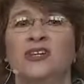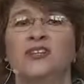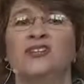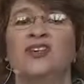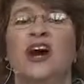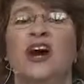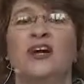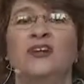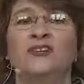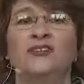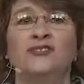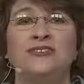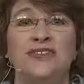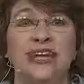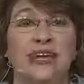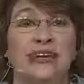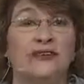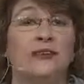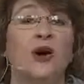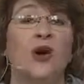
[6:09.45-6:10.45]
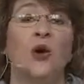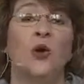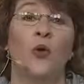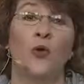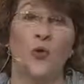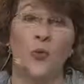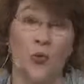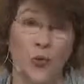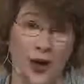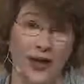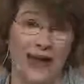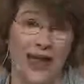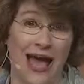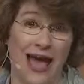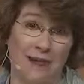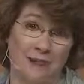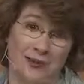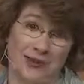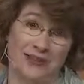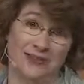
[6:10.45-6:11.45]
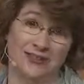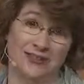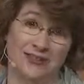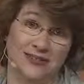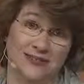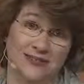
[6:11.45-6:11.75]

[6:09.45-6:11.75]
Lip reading: to understand what happened.